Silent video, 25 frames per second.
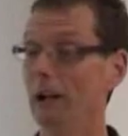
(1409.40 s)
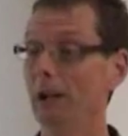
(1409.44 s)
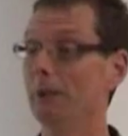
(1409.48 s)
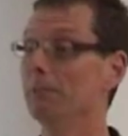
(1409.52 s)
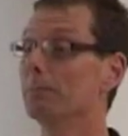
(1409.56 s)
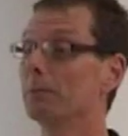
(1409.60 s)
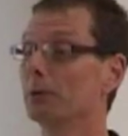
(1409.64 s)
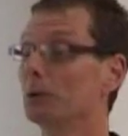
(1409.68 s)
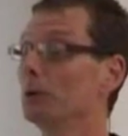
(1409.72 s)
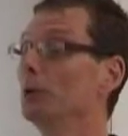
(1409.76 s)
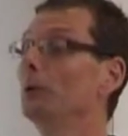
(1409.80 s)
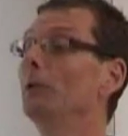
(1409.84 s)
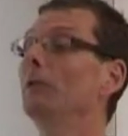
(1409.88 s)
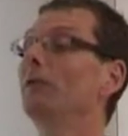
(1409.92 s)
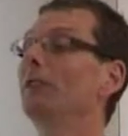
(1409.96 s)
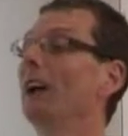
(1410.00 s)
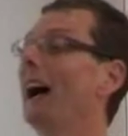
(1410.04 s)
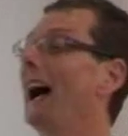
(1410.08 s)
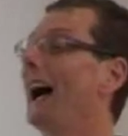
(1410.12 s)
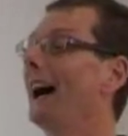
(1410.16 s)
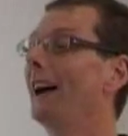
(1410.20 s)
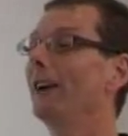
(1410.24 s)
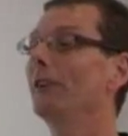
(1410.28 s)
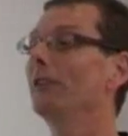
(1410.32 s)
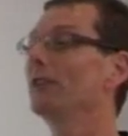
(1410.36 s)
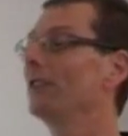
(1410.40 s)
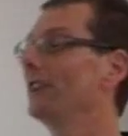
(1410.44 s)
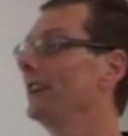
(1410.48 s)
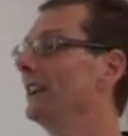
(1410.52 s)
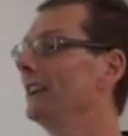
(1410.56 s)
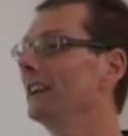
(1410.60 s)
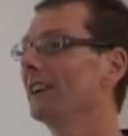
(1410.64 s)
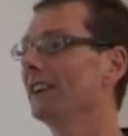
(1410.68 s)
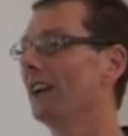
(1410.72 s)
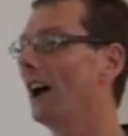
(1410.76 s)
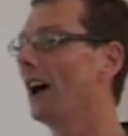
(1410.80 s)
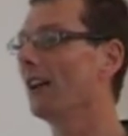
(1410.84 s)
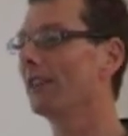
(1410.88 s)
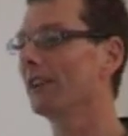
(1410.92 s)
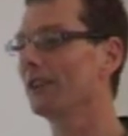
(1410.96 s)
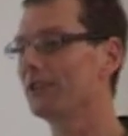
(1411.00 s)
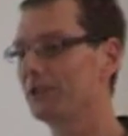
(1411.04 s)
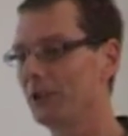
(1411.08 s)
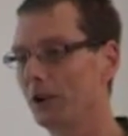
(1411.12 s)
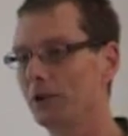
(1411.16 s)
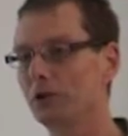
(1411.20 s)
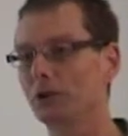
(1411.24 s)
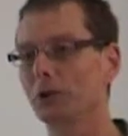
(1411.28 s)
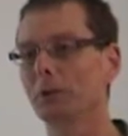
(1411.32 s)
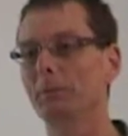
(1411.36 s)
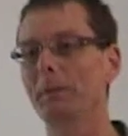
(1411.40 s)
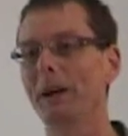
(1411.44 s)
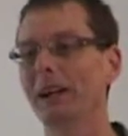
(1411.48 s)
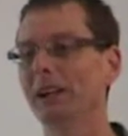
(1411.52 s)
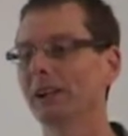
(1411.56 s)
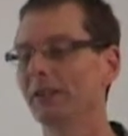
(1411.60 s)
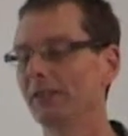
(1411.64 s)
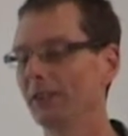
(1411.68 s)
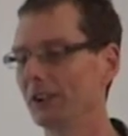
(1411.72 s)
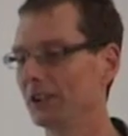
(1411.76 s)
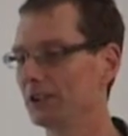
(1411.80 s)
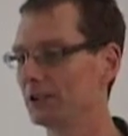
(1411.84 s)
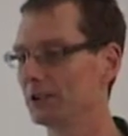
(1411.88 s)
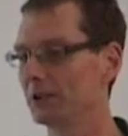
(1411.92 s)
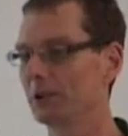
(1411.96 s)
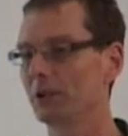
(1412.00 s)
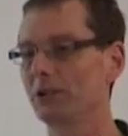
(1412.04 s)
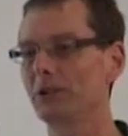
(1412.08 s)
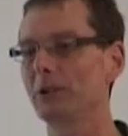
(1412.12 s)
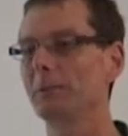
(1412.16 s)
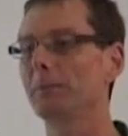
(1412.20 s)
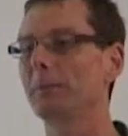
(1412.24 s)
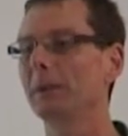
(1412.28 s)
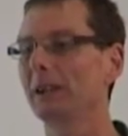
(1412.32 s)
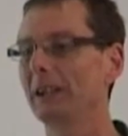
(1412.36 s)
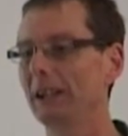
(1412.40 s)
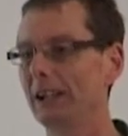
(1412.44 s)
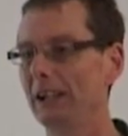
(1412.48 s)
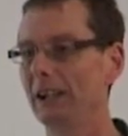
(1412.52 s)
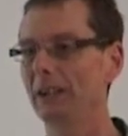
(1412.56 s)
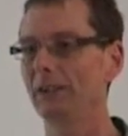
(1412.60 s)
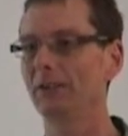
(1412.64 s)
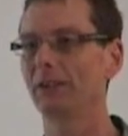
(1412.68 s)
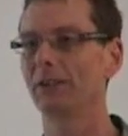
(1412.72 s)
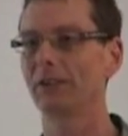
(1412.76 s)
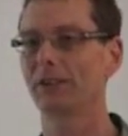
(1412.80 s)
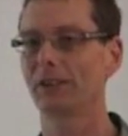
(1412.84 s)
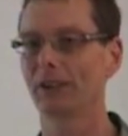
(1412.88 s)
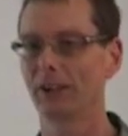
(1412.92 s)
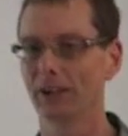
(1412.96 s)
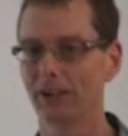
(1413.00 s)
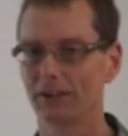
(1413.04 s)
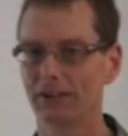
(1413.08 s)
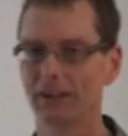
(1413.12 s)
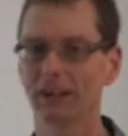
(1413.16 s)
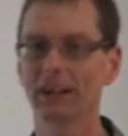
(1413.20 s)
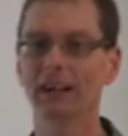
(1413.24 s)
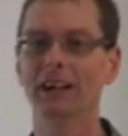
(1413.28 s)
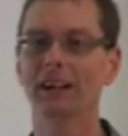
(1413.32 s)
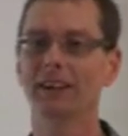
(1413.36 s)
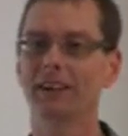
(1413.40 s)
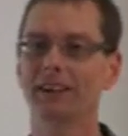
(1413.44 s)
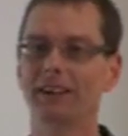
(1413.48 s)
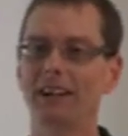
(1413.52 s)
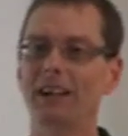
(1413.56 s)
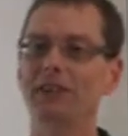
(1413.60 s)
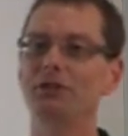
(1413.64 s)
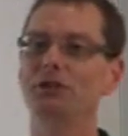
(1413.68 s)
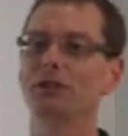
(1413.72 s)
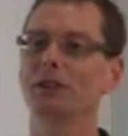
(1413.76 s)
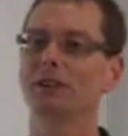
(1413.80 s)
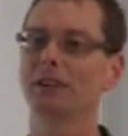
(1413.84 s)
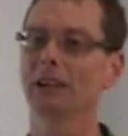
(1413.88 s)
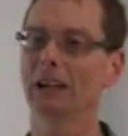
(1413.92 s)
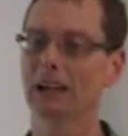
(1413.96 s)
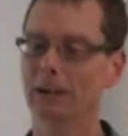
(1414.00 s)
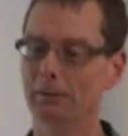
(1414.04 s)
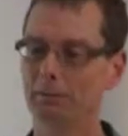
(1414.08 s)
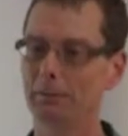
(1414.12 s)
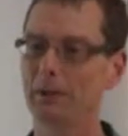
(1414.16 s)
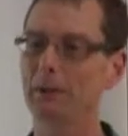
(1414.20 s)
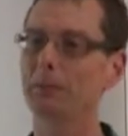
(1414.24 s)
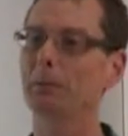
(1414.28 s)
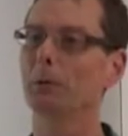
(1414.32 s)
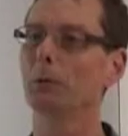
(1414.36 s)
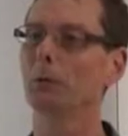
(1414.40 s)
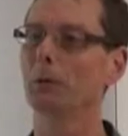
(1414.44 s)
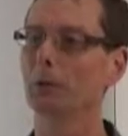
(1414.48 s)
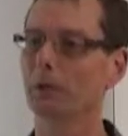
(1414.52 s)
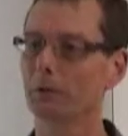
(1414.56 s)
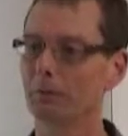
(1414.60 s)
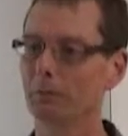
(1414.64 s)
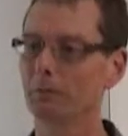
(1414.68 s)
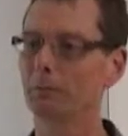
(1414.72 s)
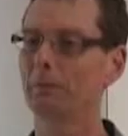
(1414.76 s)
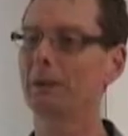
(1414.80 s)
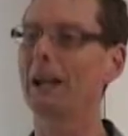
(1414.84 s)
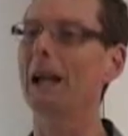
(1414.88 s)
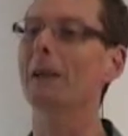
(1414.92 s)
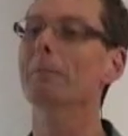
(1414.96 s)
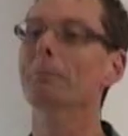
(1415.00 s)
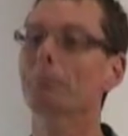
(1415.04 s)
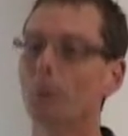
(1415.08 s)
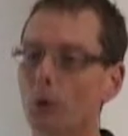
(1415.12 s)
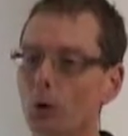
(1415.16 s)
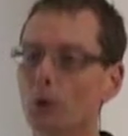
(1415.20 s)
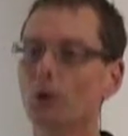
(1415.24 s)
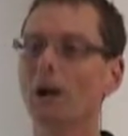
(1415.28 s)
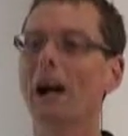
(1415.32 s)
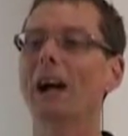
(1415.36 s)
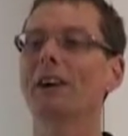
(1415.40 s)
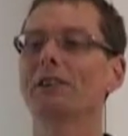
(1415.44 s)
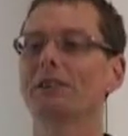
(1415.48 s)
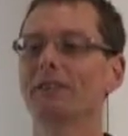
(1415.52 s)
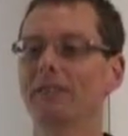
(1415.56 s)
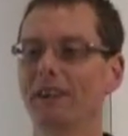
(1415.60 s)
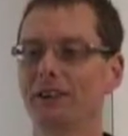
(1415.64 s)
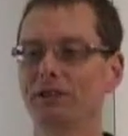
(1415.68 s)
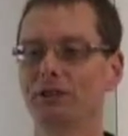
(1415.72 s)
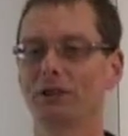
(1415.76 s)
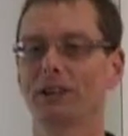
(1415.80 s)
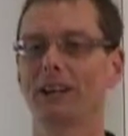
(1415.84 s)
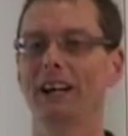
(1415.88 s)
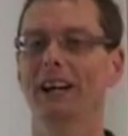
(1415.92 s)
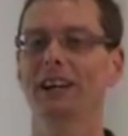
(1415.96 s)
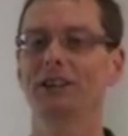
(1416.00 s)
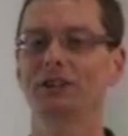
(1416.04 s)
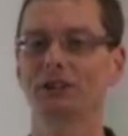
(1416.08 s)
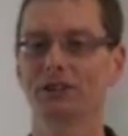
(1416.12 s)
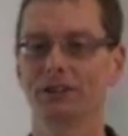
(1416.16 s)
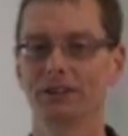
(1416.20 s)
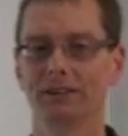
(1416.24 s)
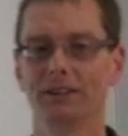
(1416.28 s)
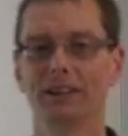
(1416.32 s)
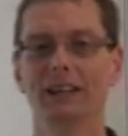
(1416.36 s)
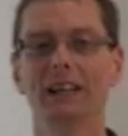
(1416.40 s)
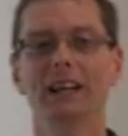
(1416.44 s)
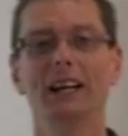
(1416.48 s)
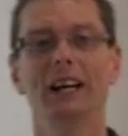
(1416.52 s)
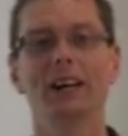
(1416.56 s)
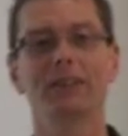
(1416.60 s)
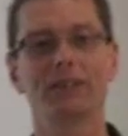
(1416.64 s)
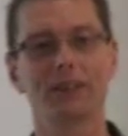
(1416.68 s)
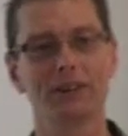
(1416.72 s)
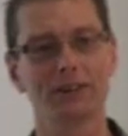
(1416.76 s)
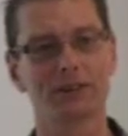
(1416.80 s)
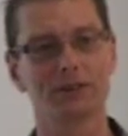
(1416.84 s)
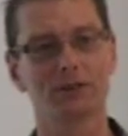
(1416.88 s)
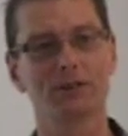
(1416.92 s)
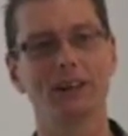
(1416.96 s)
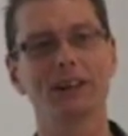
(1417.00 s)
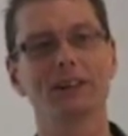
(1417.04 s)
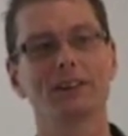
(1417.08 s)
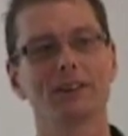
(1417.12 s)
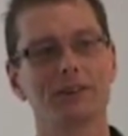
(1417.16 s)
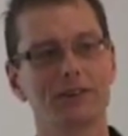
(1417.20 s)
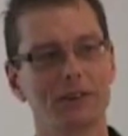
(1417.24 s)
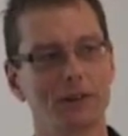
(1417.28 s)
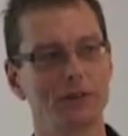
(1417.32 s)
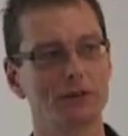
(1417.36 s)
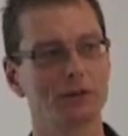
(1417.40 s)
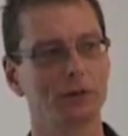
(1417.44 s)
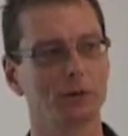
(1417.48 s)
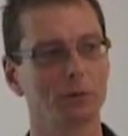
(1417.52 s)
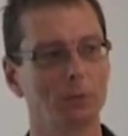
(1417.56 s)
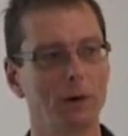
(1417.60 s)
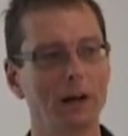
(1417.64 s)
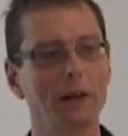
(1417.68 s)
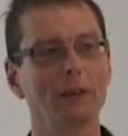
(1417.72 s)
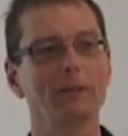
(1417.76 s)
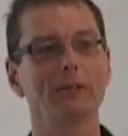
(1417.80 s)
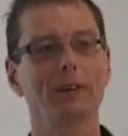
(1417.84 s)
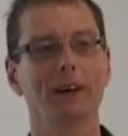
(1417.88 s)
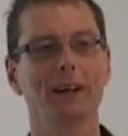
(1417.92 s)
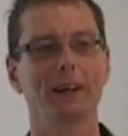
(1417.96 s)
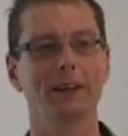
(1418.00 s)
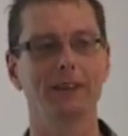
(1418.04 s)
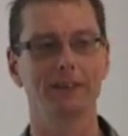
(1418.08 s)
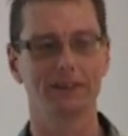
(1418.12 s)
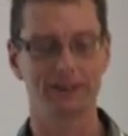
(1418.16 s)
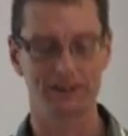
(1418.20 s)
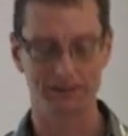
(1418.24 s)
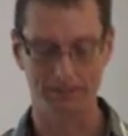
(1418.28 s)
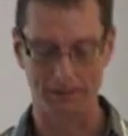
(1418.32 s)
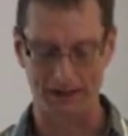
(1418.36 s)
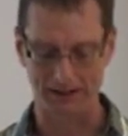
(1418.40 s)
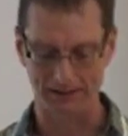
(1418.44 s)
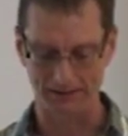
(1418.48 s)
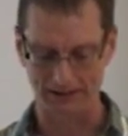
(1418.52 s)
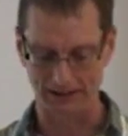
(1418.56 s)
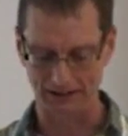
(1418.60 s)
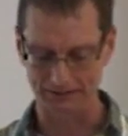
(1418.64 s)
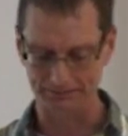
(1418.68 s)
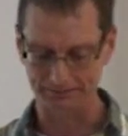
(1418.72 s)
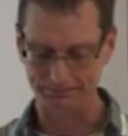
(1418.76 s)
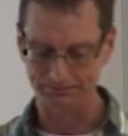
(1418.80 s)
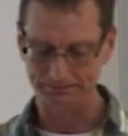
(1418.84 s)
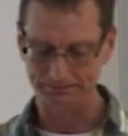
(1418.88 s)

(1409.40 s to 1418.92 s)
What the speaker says: improved housing and other social benefits because it believes that people will get more out of education if there's greater social welfare spending.